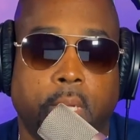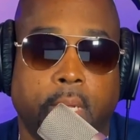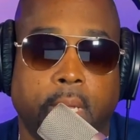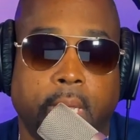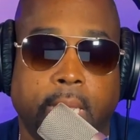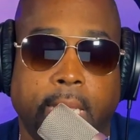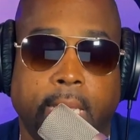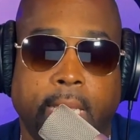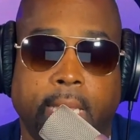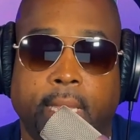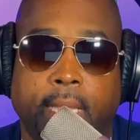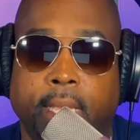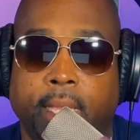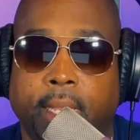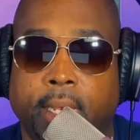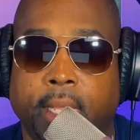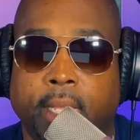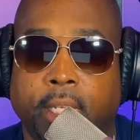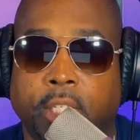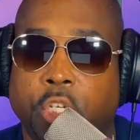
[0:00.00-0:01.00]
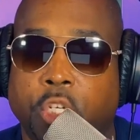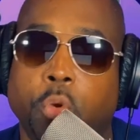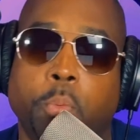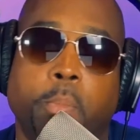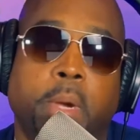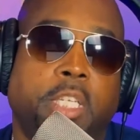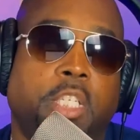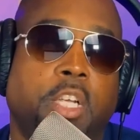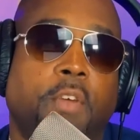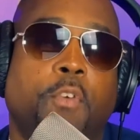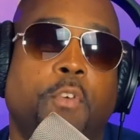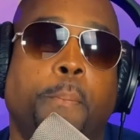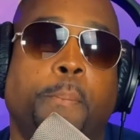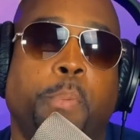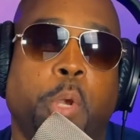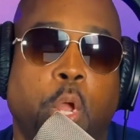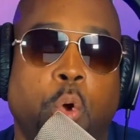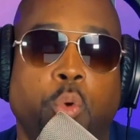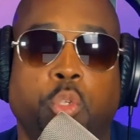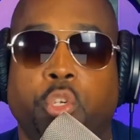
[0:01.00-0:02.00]
and it's too much of a
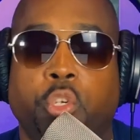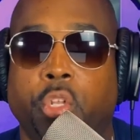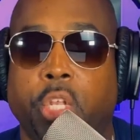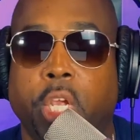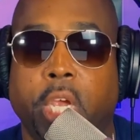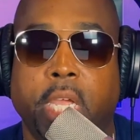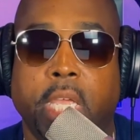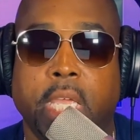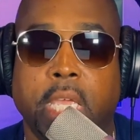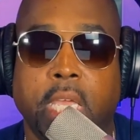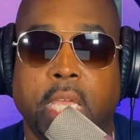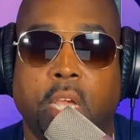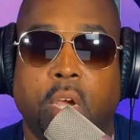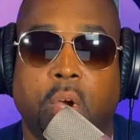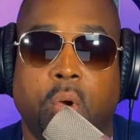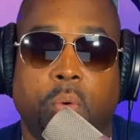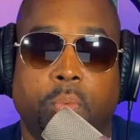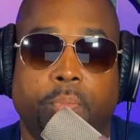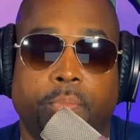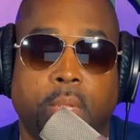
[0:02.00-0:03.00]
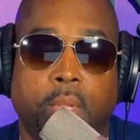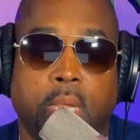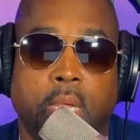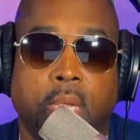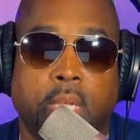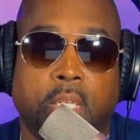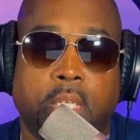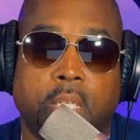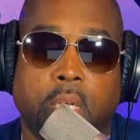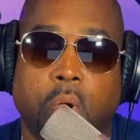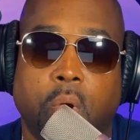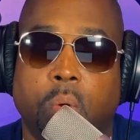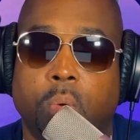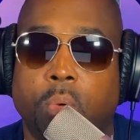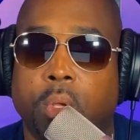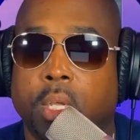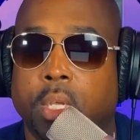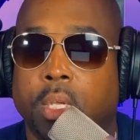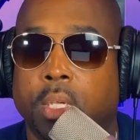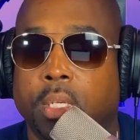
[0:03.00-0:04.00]
blow to their ego.
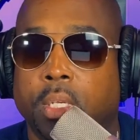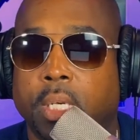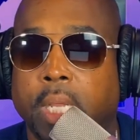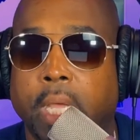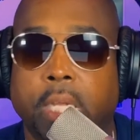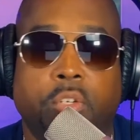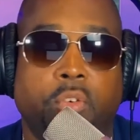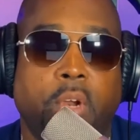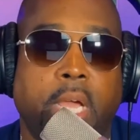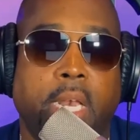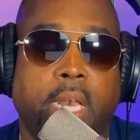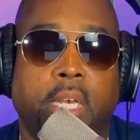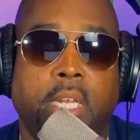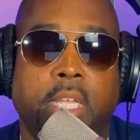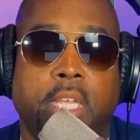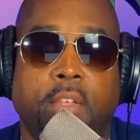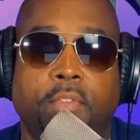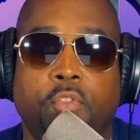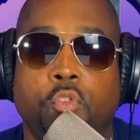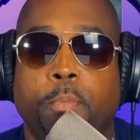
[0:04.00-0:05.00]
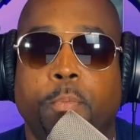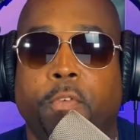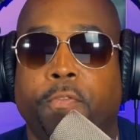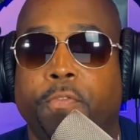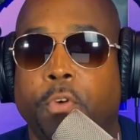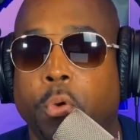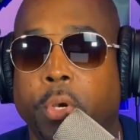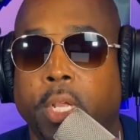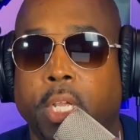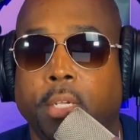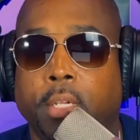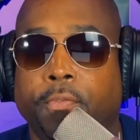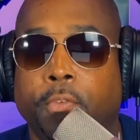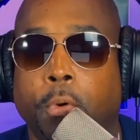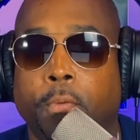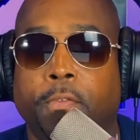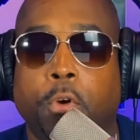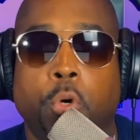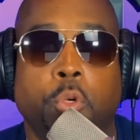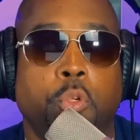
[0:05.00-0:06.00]
So they'll try to leave you before
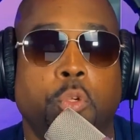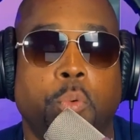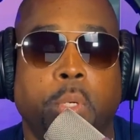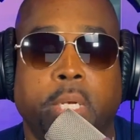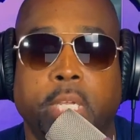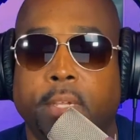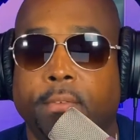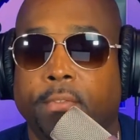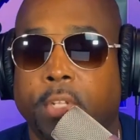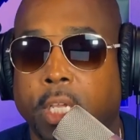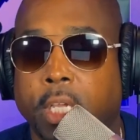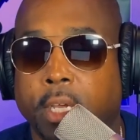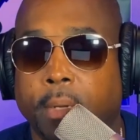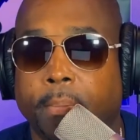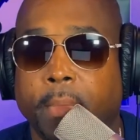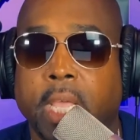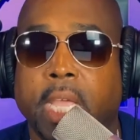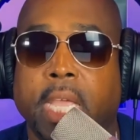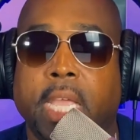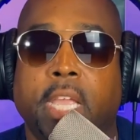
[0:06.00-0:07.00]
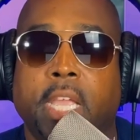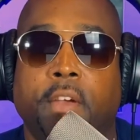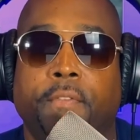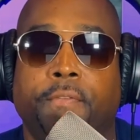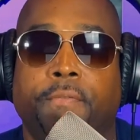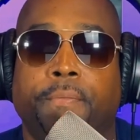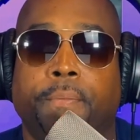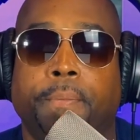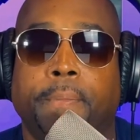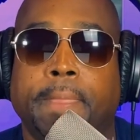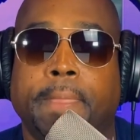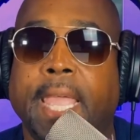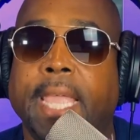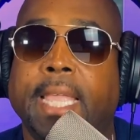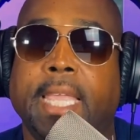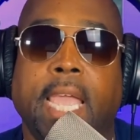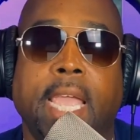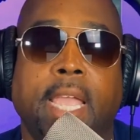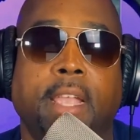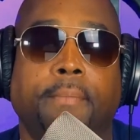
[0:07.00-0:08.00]
you leave them. If they
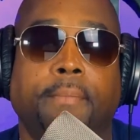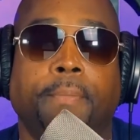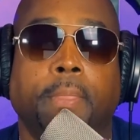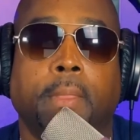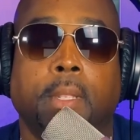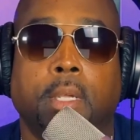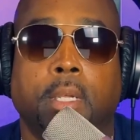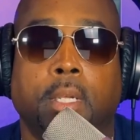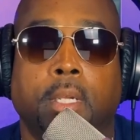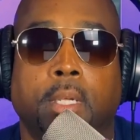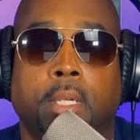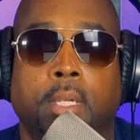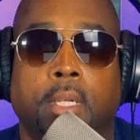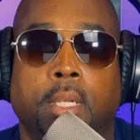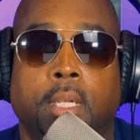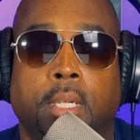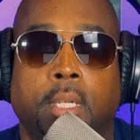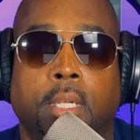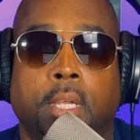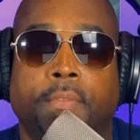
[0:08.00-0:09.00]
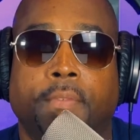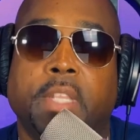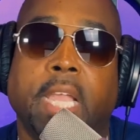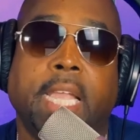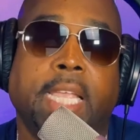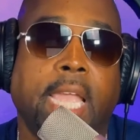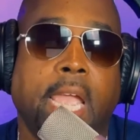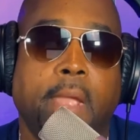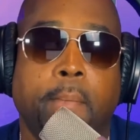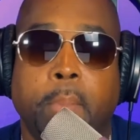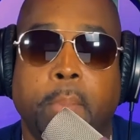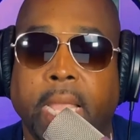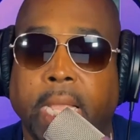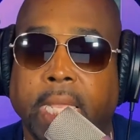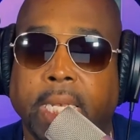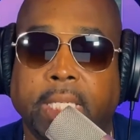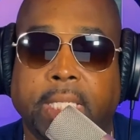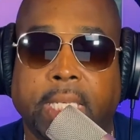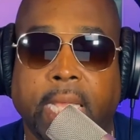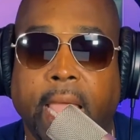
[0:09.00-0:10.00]
can't make
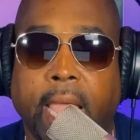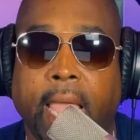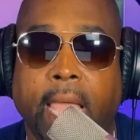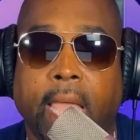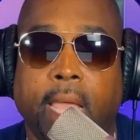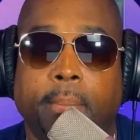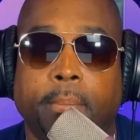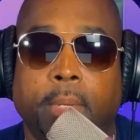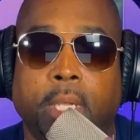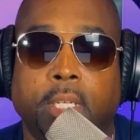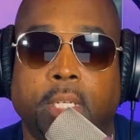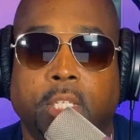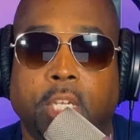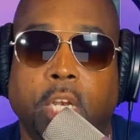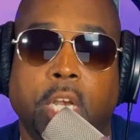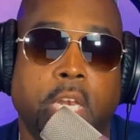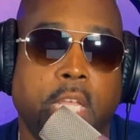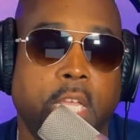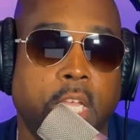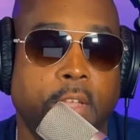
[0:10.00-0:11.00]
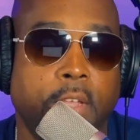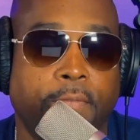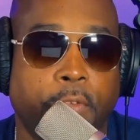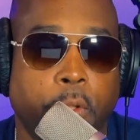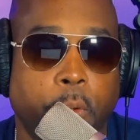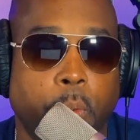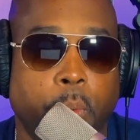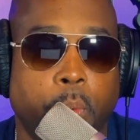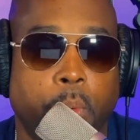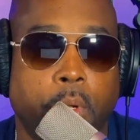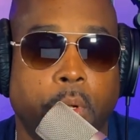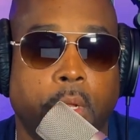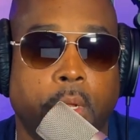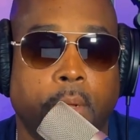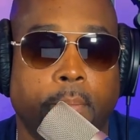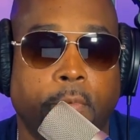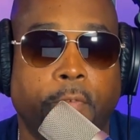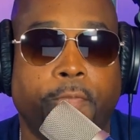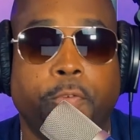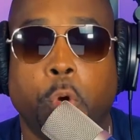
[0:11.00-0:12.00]
it in time to leave you
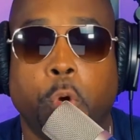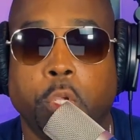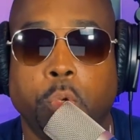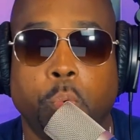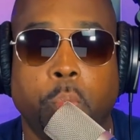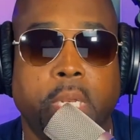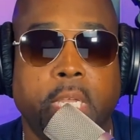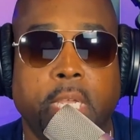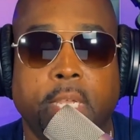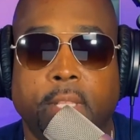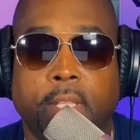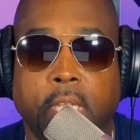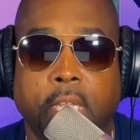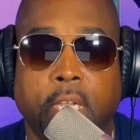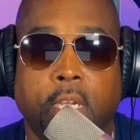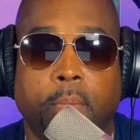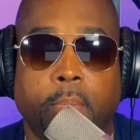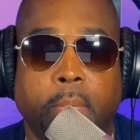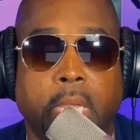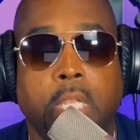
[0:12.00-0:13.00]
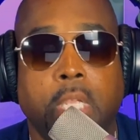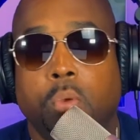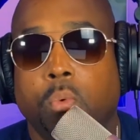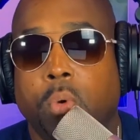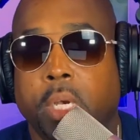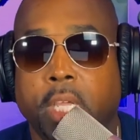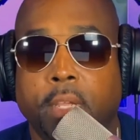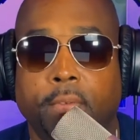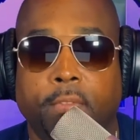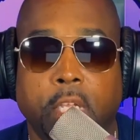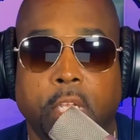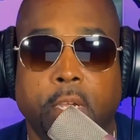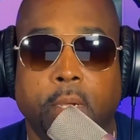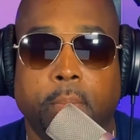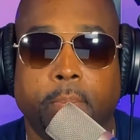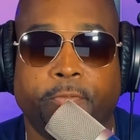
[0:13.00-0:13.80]
before you leave them, and you leave them